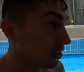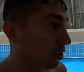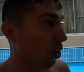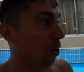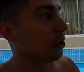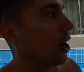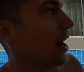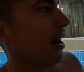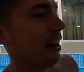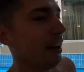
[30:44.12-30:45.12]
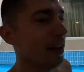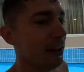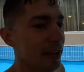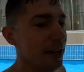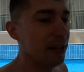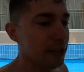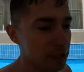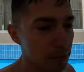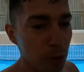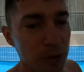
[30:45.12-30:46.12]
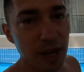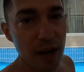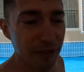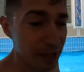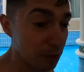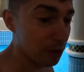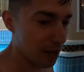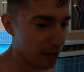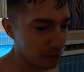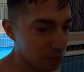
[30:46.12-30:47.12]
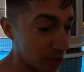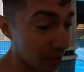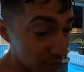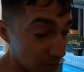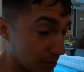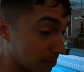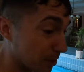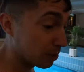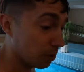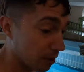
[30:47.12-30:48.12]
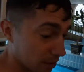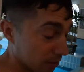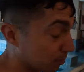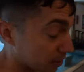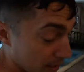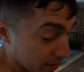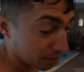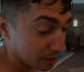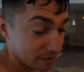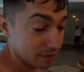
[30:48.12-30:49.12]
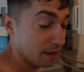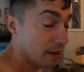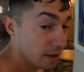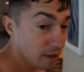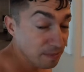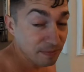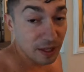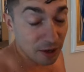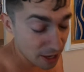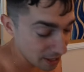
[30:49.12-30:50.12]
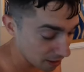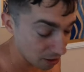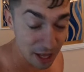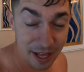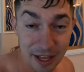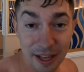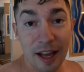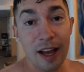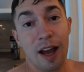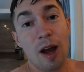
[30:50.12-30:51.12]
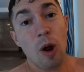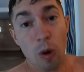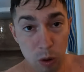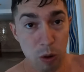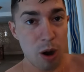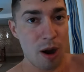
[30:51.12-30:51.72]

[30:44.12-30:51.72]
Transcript: ice cold because the pool's kind of indoor, not outdoor. Outdoor, it's pretty cold out, or pretty hot out right so thank you guys so much for watching. And as I